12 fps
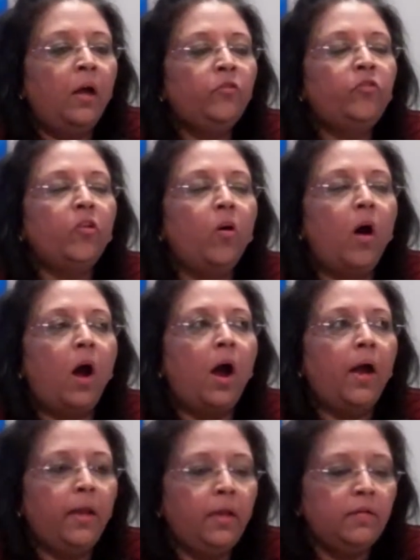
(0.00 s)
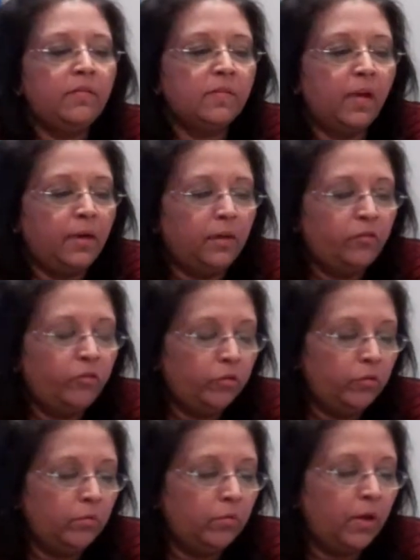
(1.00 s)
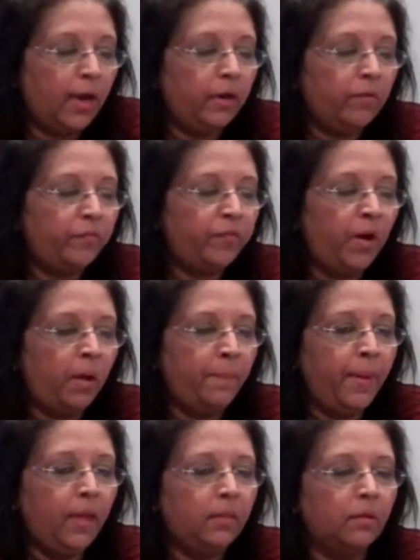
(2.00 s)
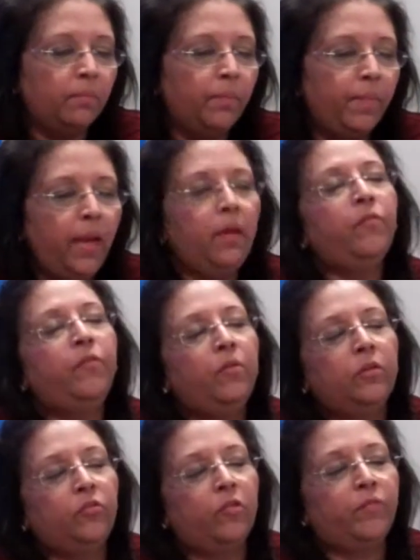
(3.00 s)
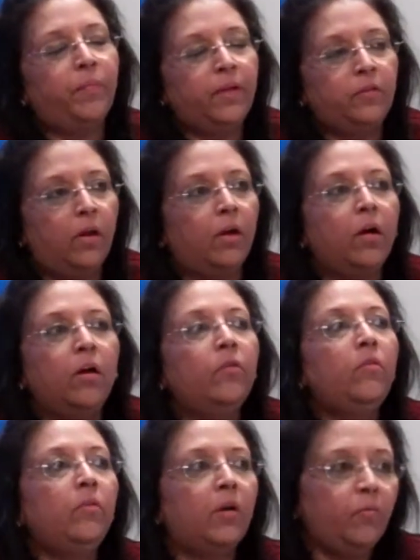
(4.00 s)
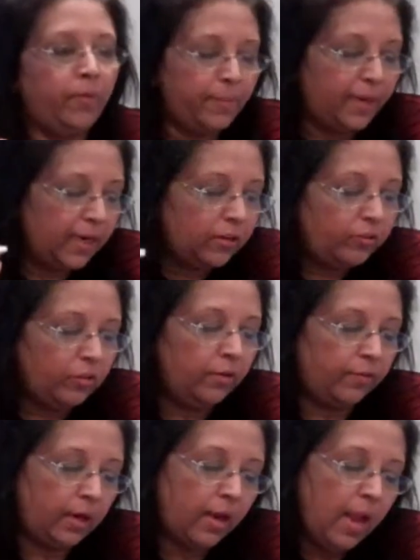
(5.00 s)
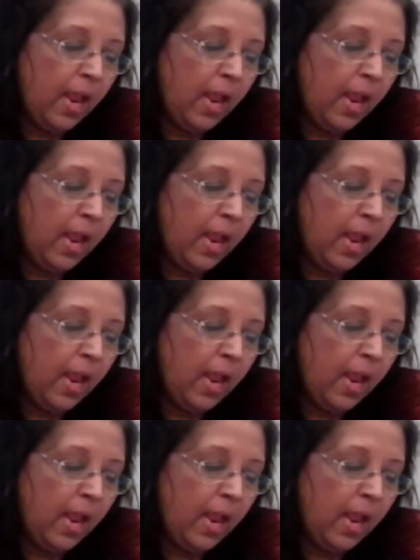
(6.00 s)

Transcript: so I decided to kind of make the main focus of my talk on rural women and children.